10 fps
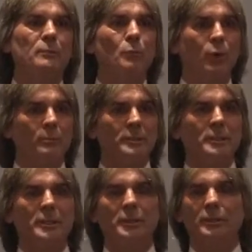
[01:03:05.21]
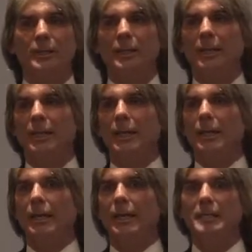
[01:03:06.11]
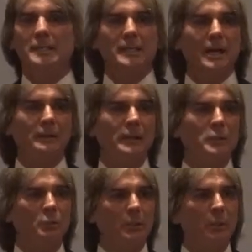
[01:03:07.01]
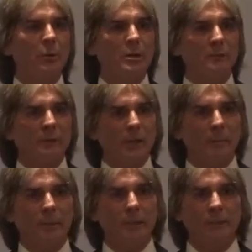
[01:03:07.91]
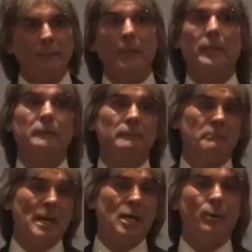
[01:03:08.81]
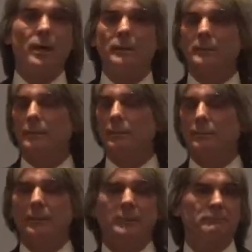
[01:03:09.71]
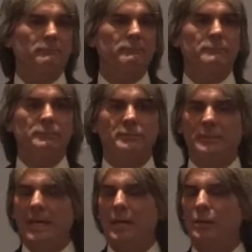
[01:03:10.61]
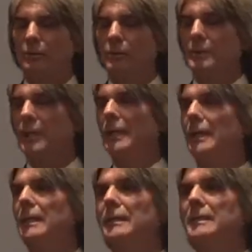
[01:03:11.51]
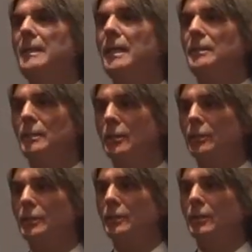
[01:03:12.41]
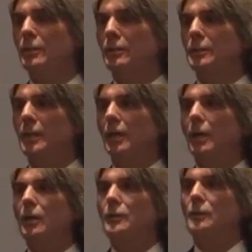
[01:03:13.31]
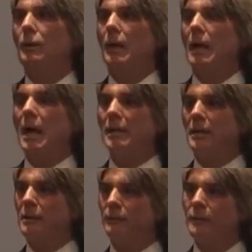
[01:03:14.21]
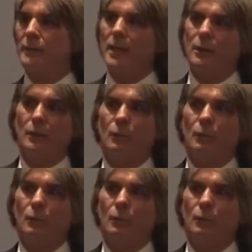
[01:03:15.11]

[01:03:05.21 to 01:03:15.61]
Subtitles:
and more particularly any town that you really want to develop in, Palo Alto, Santa Cruz, it takes years and years. So I kind of feel like